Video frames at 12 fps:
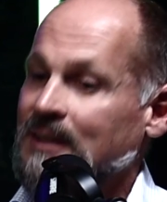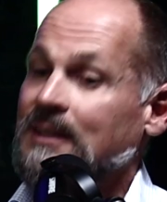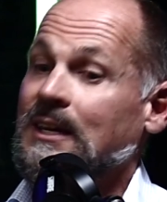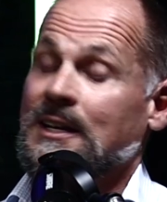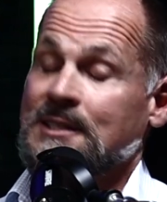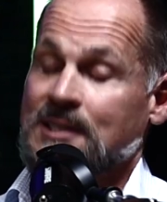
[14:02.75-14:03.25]

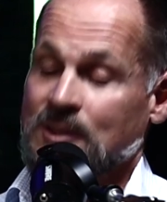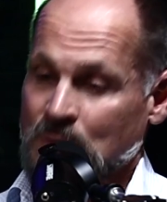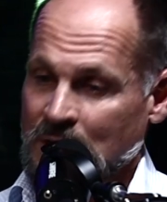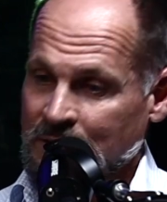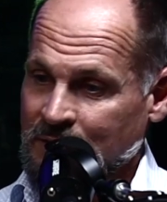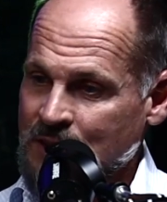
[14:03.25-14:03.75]
in
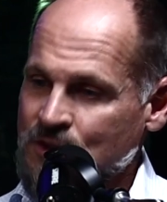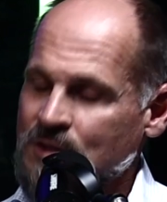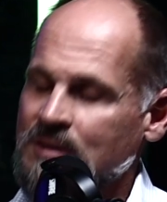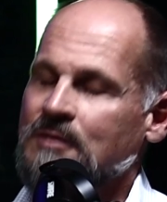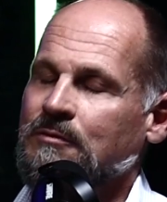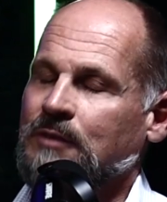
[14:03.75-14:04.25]

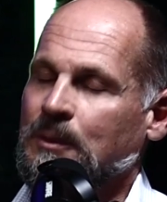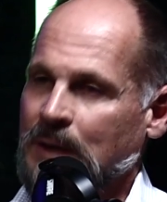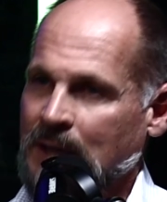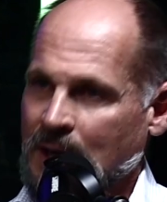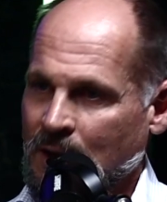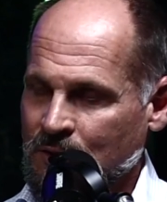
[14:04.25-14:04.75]
renovations,
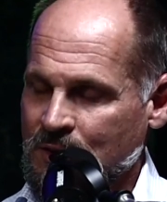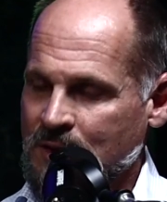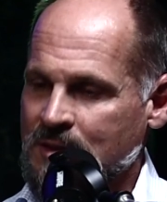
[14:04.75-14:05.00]
flipping houses.